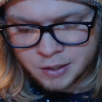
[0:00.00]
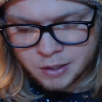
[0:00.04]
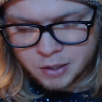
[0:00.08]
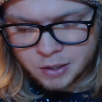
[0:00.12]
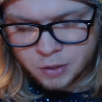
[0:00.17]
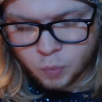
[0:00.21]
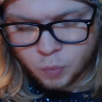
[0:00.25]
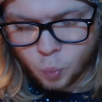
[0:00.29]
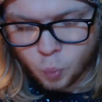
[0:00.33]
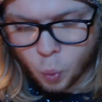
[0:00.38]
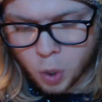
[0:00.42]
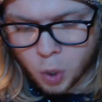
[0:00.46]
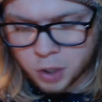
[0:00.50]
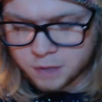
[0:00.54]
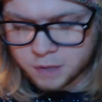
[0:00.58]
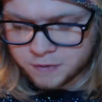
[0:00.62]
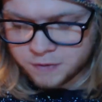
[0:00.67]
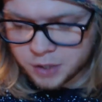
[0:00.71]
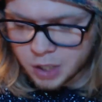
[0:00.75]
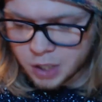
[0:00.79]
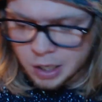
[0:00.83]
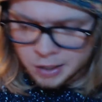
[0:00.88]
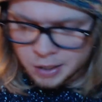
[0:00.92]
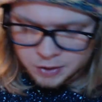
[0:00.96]
one
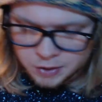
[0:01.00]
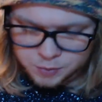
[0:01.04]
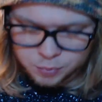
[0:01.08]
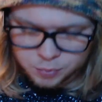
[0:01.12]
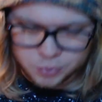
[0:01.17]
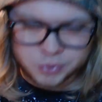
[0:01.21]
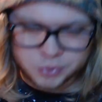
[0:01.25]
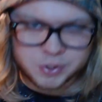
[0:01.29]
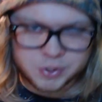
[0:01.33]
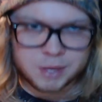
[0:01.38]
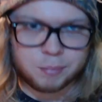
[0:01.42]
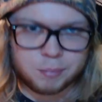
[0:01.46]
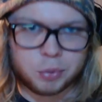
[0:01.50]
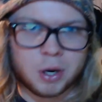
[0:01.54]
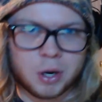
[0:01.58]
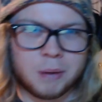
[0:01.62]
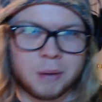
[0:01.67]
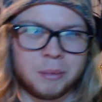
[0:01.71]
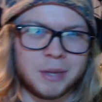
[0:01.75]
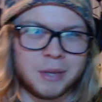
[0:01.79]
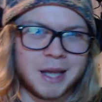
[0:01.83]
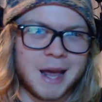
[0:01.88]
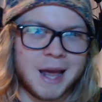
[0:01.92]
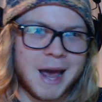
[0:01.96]
of the Gospels and
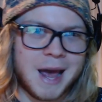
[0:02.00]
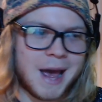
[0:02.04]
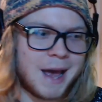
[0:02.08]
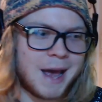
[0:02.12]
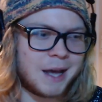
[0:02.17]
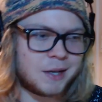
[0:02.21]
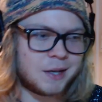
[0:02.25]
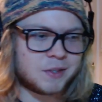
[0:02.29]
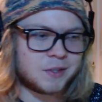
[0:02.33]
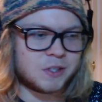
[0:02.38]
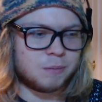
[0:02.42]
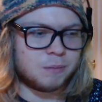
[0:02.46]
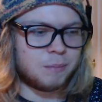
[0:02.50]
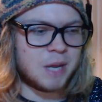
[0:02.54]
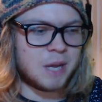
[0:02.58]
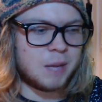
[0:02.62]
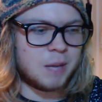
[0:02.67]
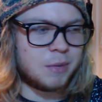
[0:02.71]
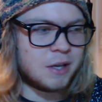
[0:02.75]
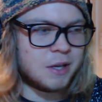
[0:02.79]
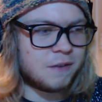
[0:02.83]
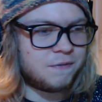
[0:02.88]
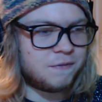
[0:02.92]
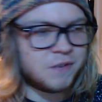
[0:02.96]
probably Acts and
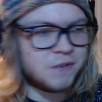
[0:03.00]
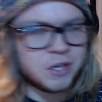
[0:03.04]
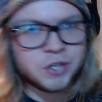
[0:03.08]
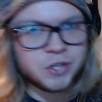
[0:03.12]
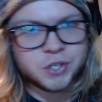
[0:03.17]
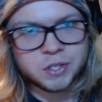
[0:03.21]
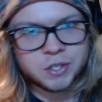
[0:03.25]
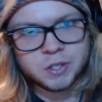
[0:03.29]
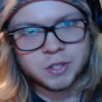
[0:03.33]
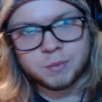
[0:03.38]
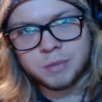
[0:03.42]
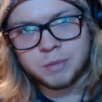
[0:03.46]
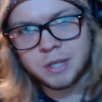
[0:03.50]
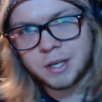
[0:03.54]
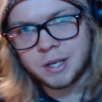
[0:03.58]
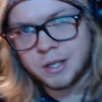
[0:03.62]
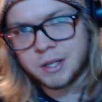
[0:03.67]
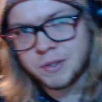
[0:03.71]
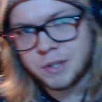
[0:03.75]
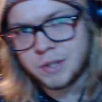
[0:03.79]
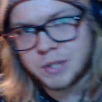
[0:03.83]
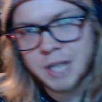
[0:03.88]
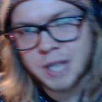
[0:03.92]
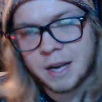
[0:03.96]
maybe Ephesians,
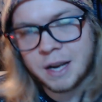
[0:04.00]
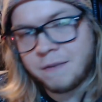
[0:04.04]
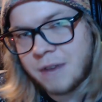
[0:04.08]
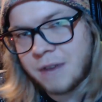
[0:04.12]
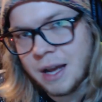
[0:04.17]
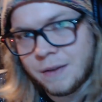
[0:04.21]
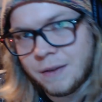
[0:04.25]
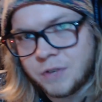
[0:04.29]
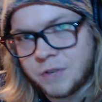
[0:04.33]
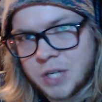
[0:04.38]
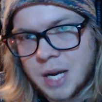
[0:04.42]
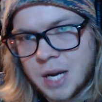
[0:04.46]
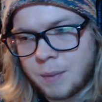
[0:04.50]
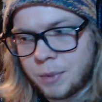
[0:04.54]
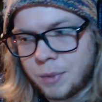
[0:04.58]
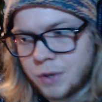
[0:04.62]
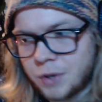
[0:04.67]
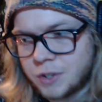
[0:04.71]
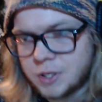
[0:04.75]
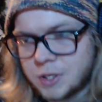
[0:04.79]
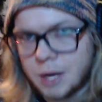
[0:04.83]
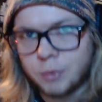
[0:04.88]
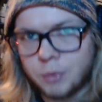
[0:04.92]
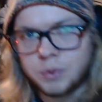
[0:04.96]
because it's like 5
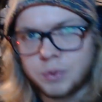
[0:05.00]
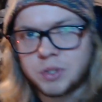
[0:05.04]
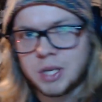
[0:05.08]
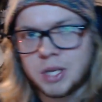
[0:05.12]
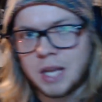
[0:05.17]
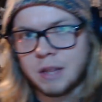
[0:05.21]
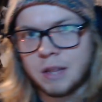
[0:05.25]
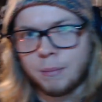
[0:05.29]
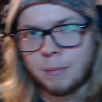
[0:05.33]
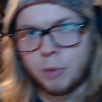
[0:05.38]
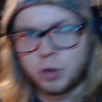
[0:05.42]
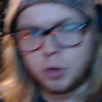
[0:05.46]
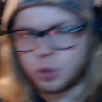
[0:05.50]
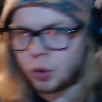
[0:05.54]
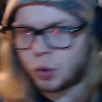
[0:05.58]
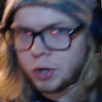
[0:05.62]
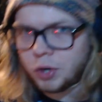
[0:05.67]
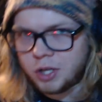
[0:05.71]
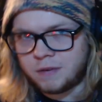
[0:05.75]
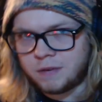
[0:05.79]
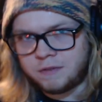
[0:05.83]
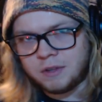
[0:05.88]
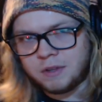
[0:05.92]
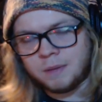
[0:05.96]
chapters. I would say the
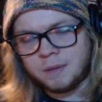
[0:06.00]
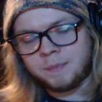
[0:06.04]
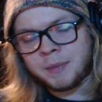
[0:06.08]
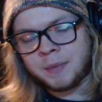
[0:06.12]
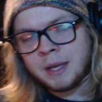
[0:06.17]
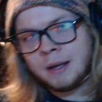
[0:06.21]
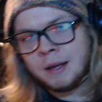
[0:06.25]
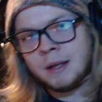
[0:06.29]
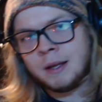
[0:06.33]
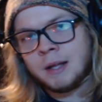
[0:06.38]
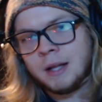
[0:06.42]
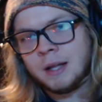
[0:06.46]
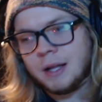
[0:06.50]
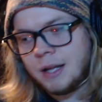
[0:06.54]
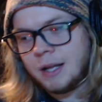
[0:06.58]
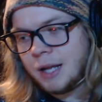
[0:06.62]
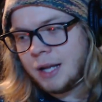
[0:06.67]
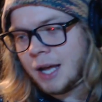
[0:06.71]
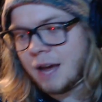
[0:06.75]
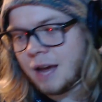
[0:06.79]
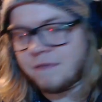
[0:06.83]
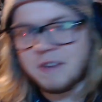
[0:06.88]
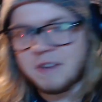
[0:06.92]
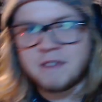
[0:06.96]
majority of them
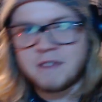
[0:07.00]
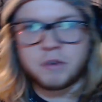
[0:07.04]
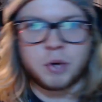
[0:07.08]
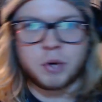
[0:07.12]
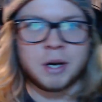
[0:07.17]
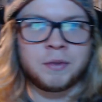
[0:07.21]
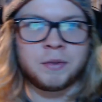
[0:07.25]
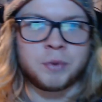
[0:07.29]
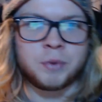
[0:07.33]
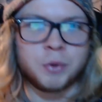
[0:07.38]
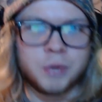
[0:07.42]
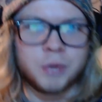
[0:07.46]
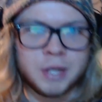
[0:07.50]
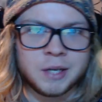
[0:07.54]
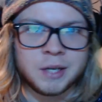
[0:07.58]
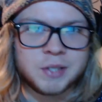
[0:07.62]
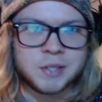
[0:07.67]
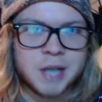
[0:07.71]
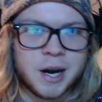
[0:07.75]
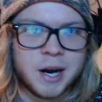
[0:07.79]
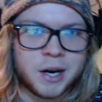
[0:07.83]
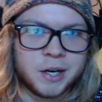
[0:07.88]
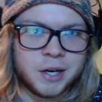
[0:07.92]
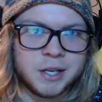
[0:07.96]
have never read through the
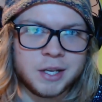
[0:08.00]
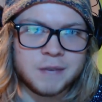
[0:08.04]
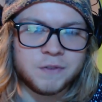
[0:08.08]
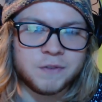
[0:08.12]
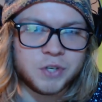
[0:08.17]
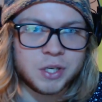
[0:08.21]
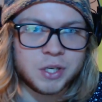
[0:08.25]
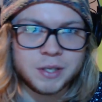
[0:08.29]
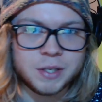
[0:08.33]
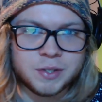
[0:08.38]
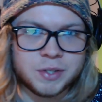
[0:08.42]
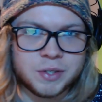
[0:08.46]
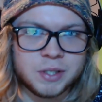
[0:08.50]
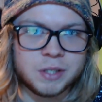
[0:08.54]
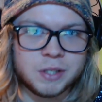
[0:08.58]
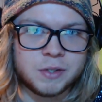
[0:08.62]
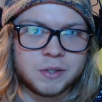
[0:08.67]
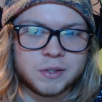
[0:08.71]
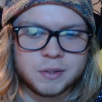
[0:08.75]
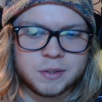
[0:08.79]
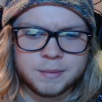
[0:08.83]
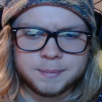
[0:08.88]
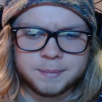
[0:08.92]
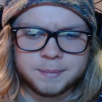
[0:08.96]
entirety of Genesis.